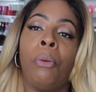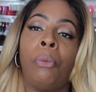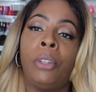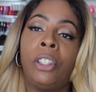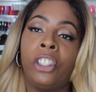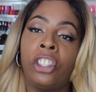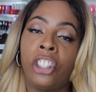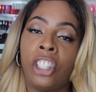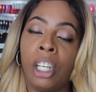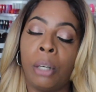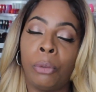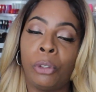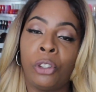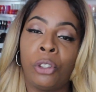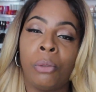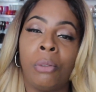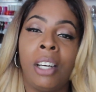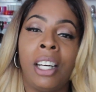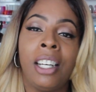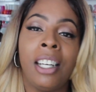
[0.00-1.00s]
I want to share
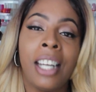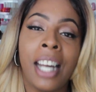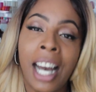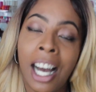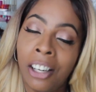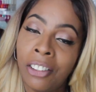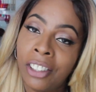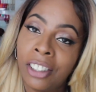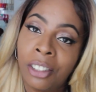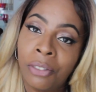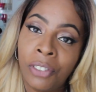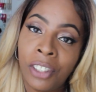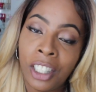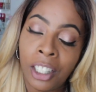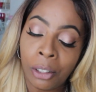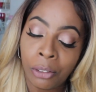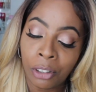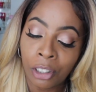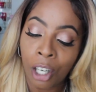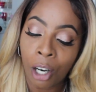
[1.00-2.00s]
with you, and now this
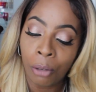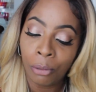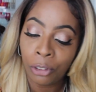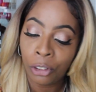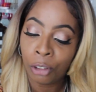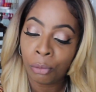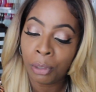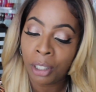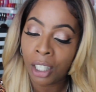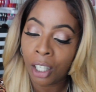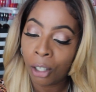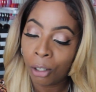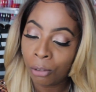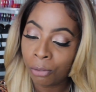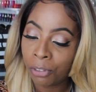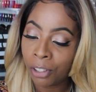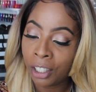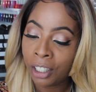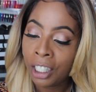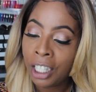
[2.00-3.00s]
video is going to be
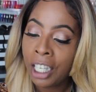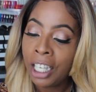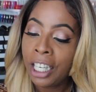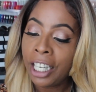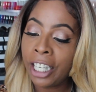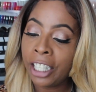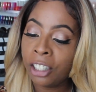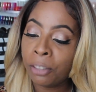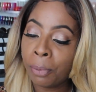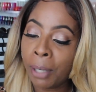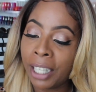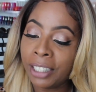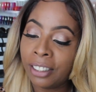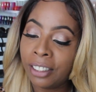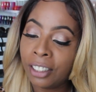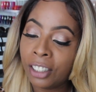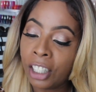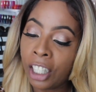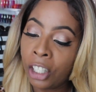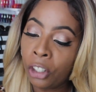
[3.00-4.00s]
over, is by
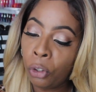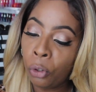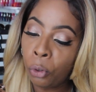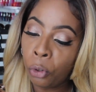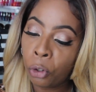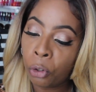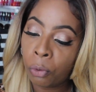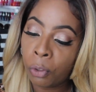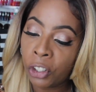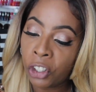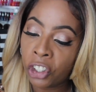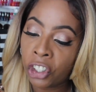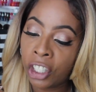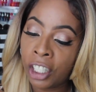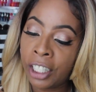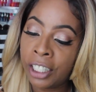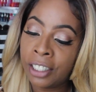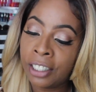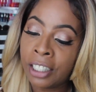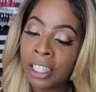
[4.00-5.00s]
Skin
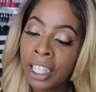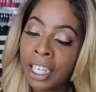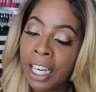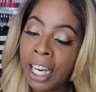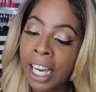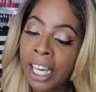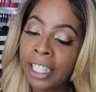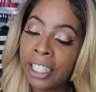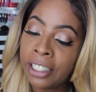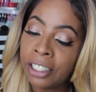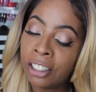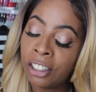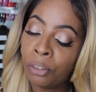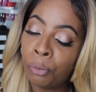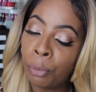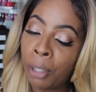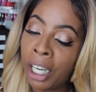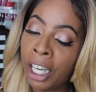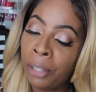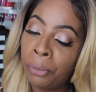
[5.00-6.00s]
Nutrition's, and this is
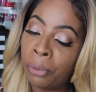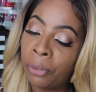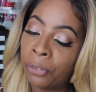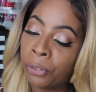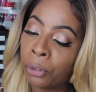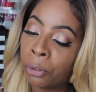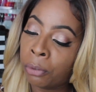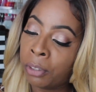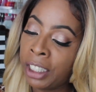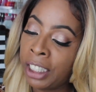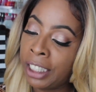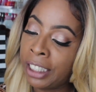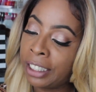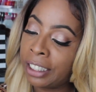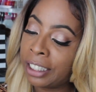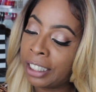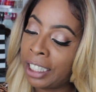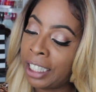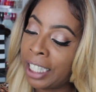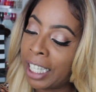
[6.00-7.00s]
made with green
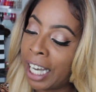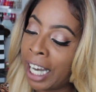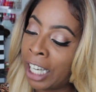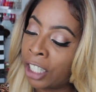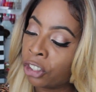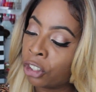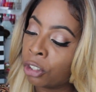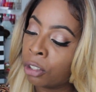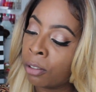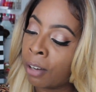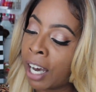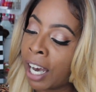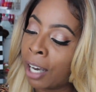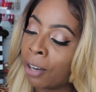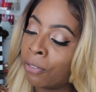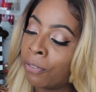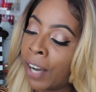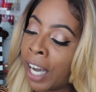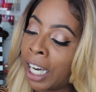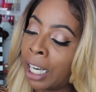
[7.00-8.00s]
tea
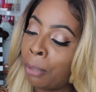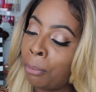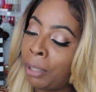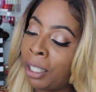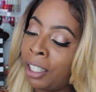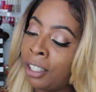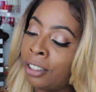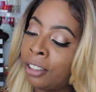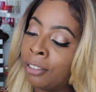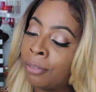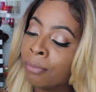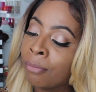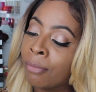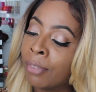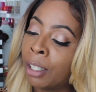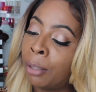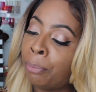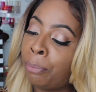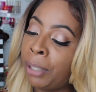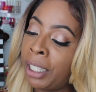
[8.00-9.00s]
extract, vitamin
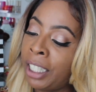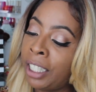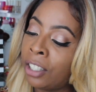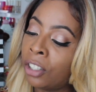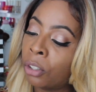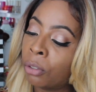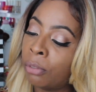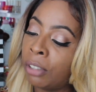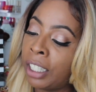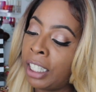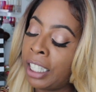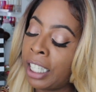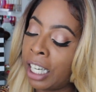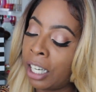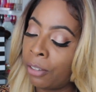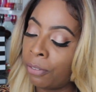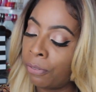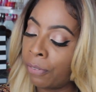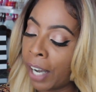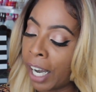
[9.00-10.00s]
B three,
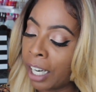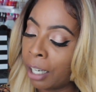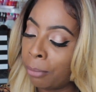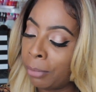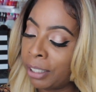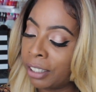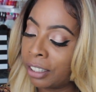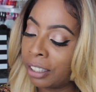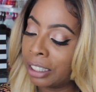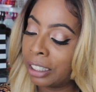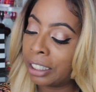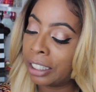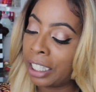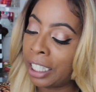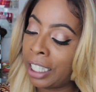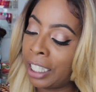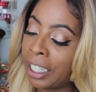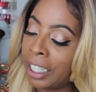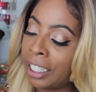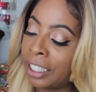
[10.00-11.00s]
and vitamin
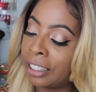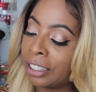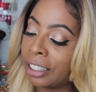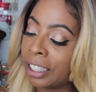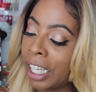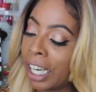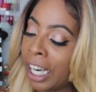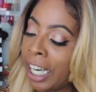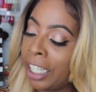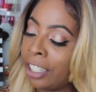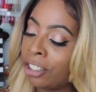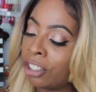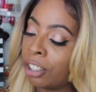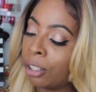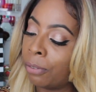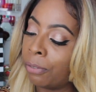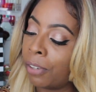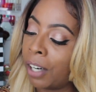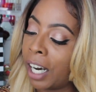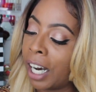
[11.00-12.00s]
C, and it's Age
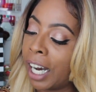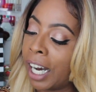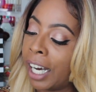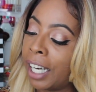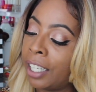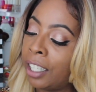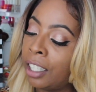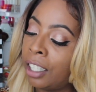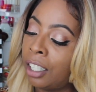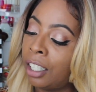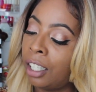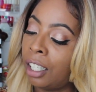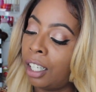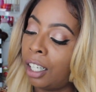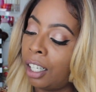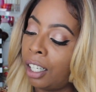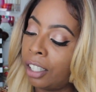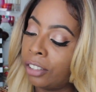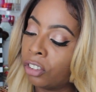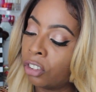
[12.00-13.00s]
Defy
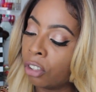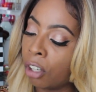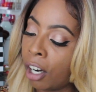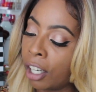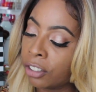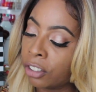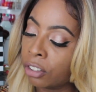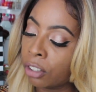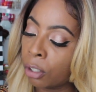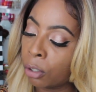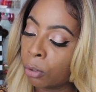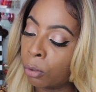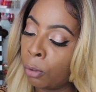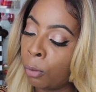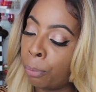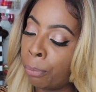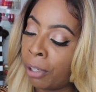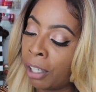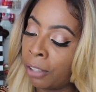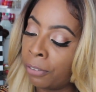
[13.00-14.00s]
uh, Dark
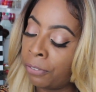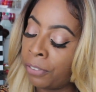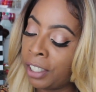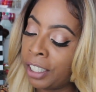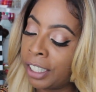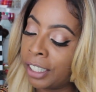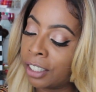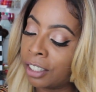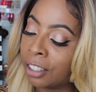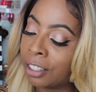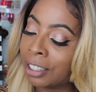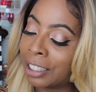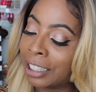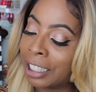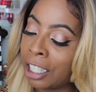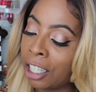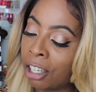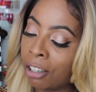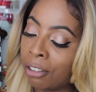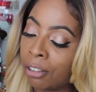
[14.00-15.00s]
Circle Puffiness
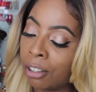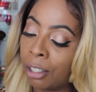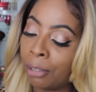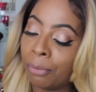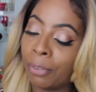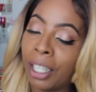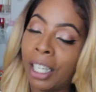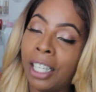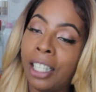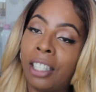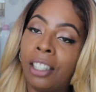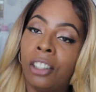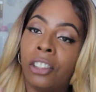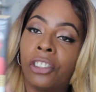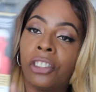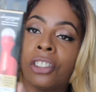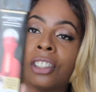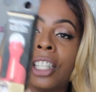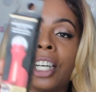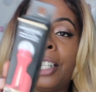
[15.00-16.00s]
Serum, and it
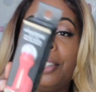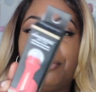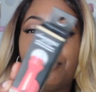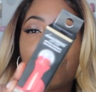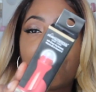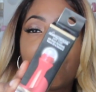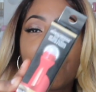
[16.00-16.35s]
looks like